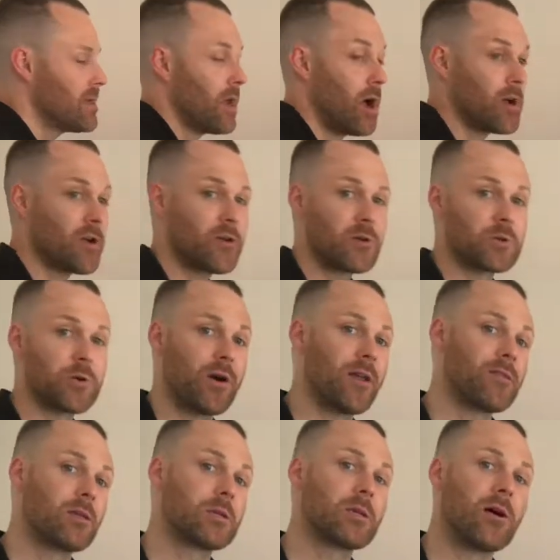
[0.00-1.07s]
are going to try
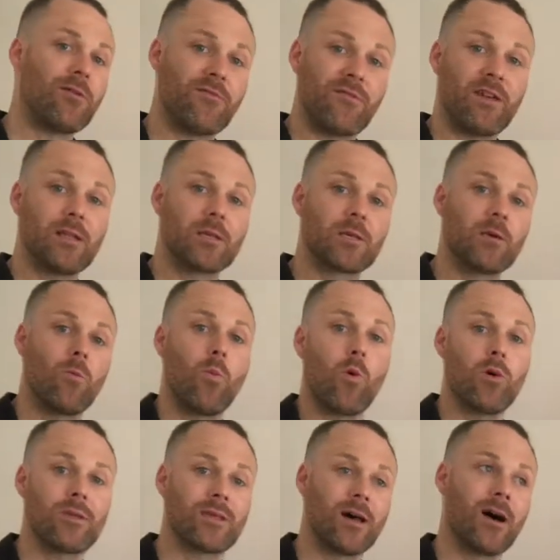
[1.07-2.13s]
and dissolve into
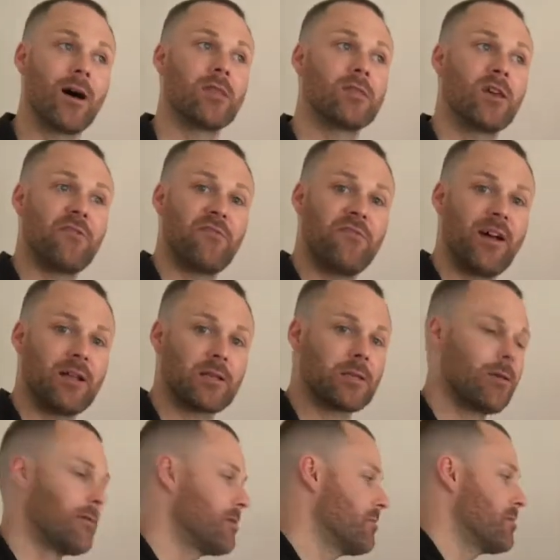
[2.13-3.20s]
water, and they're fat
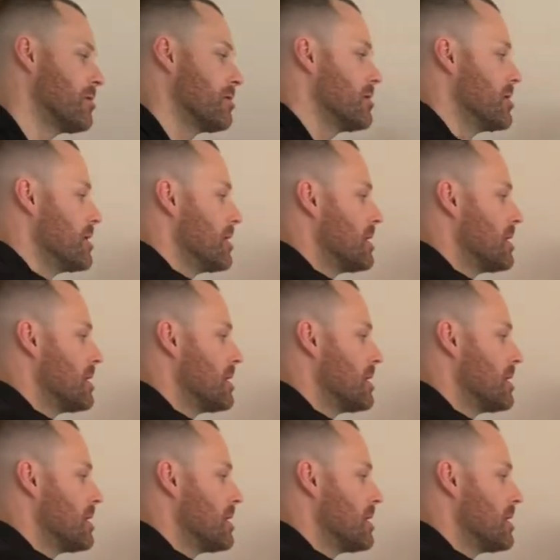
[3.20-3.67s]
soluble.